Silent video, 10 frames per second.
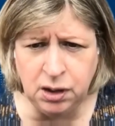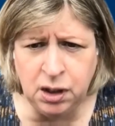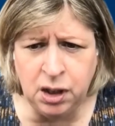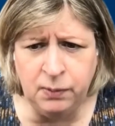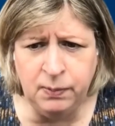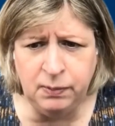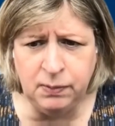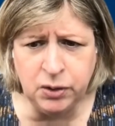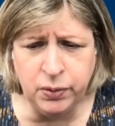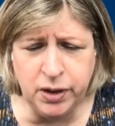A
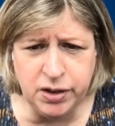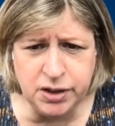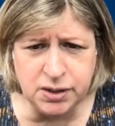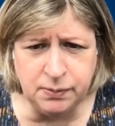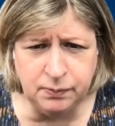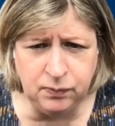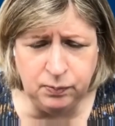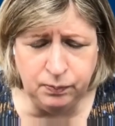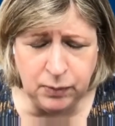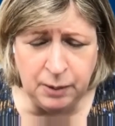career is
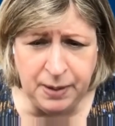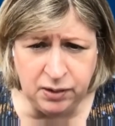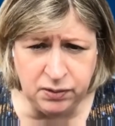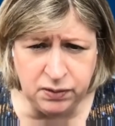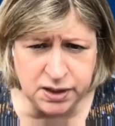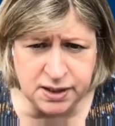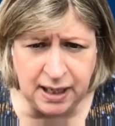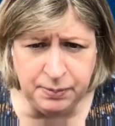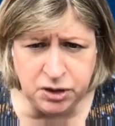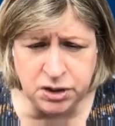about
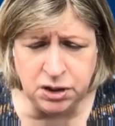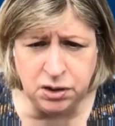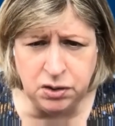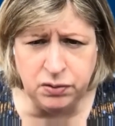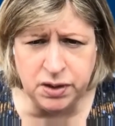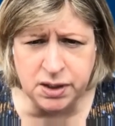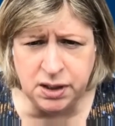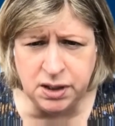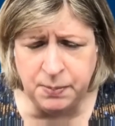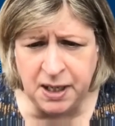establishing you as an
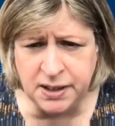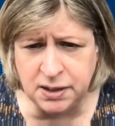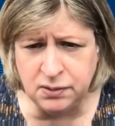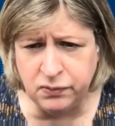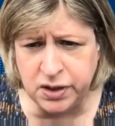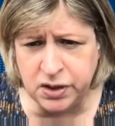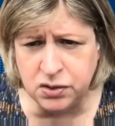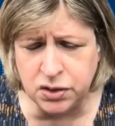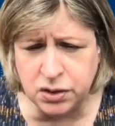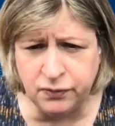independent
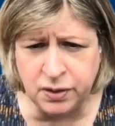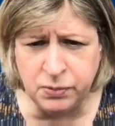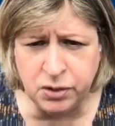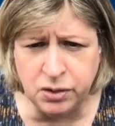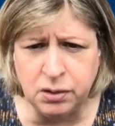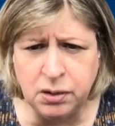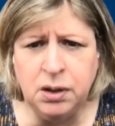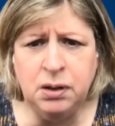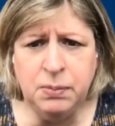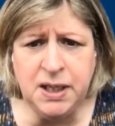researcher from your
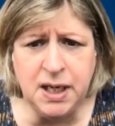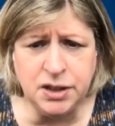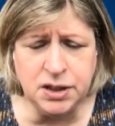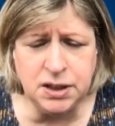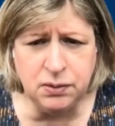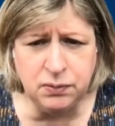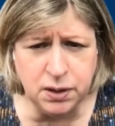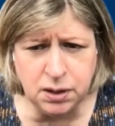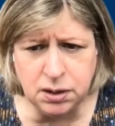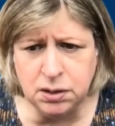PhD work,